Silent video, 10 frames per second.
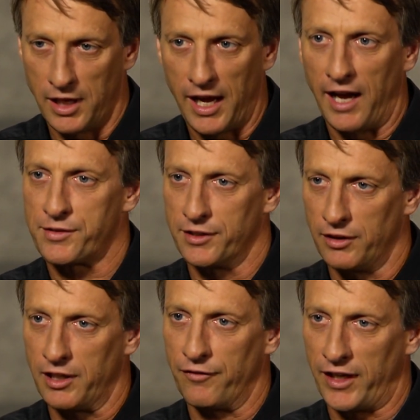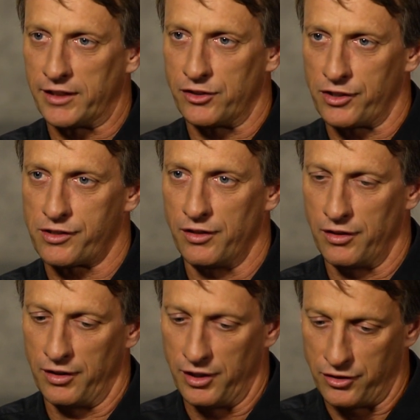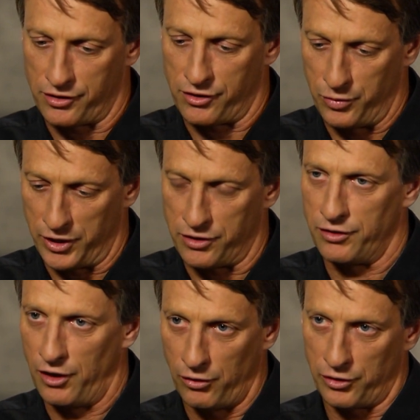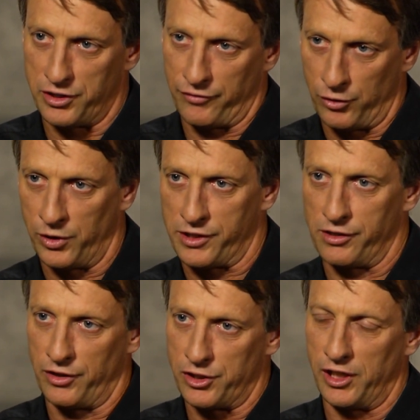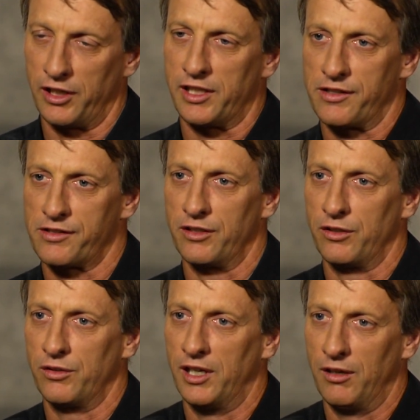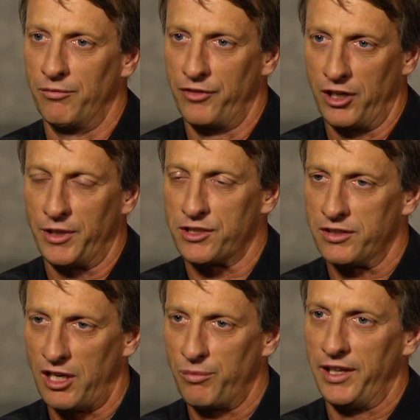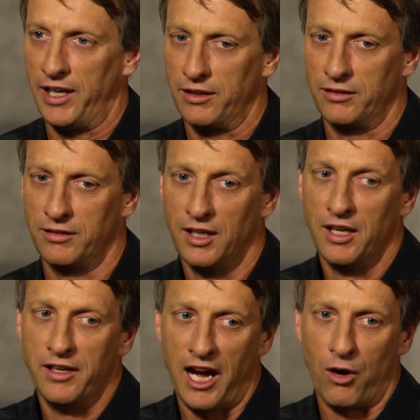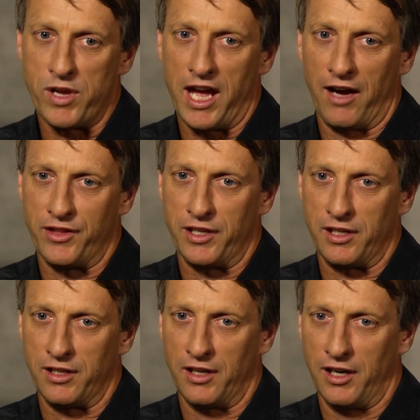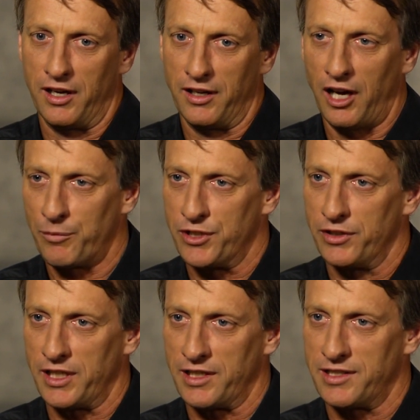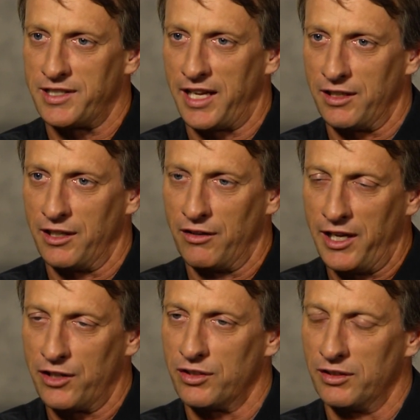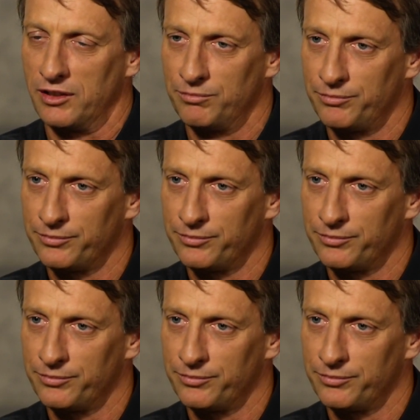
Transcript: Yeah, absolutely. In fact, it just the, it just switched ownership from Quiksilver to Cherokee, so um, very much on top of that. And now we have the uh, opportunity to take it internationally.